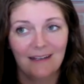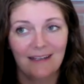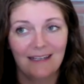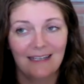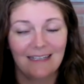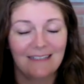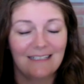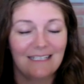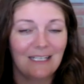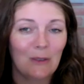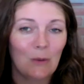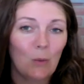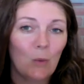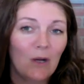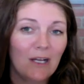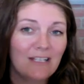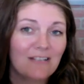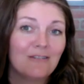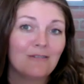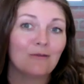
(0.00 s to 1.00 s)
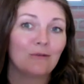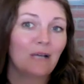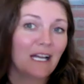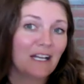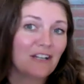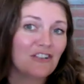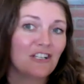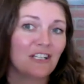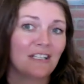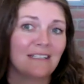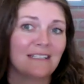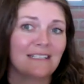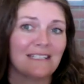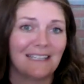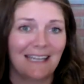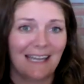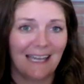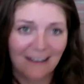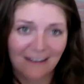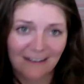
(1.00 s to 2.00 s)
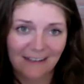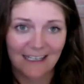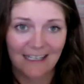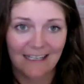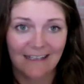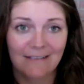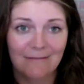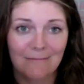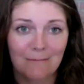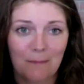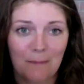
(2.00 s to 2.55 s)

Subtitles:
and in what direction to carry it.